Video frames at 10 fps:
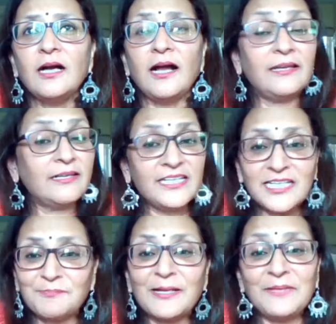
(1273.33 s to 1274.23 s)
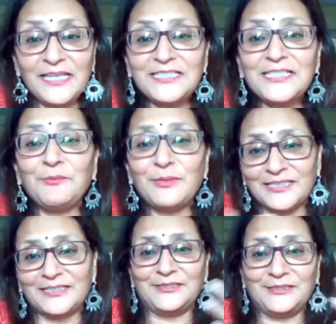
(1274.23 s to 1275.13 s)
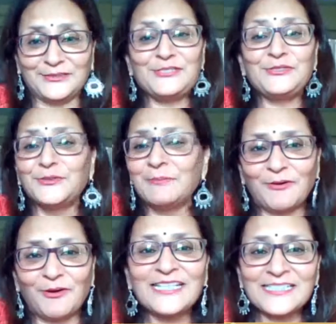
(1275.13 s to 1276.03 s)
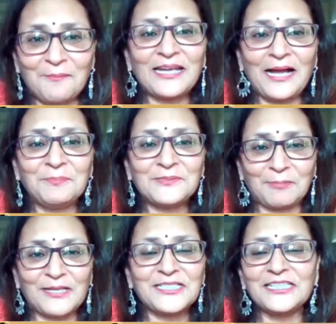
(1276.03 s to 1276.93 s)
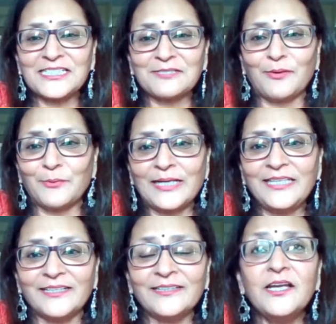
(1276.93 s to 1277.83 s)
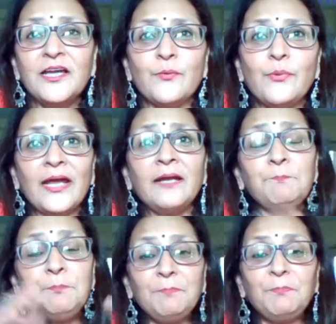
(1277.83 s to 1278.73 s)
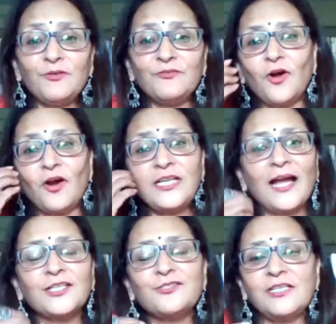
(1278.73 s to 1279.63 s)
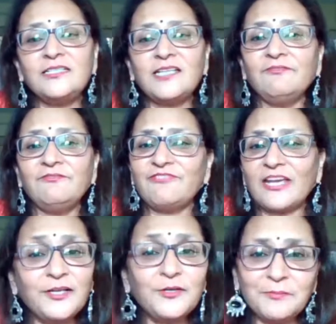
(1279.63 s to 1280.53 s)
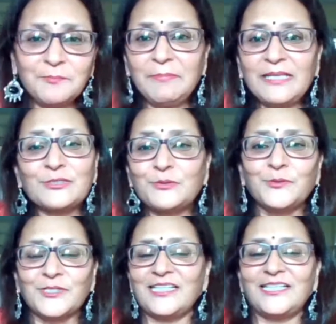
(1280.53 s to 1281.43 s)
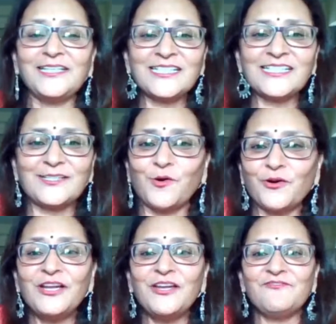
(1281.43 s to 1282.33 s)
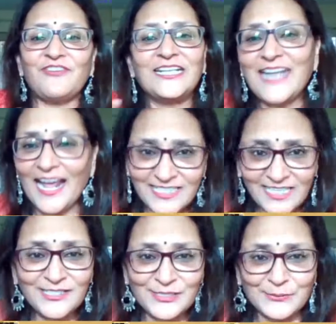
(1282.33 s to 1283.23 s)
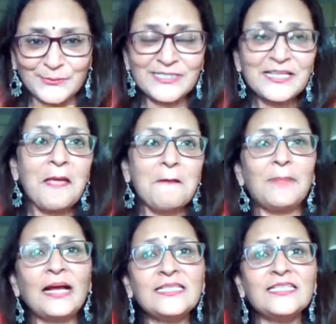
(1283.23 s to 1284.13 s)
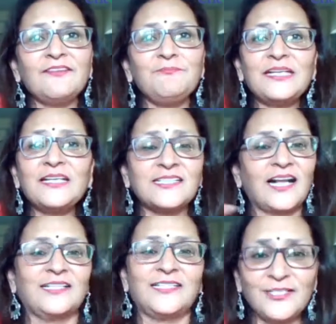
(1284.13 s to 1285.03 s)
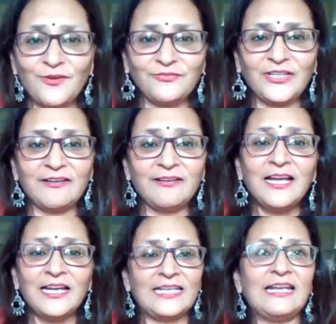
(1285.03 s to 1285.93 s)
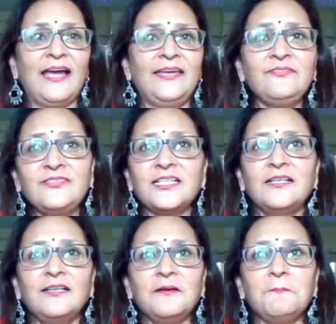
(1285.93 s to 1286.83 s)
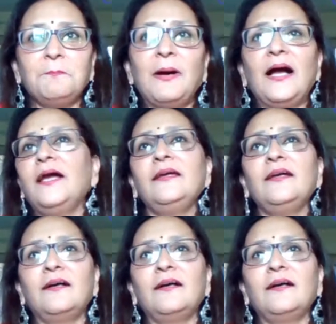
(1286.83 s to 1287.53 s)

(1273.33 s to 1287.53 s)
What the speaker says: and it has become easy with the Zoom and all this coming up, especially in this 1 year, where people who've not actually done very good maybe in schools, they didn't score fantastic in schools, but they made a success of their lives by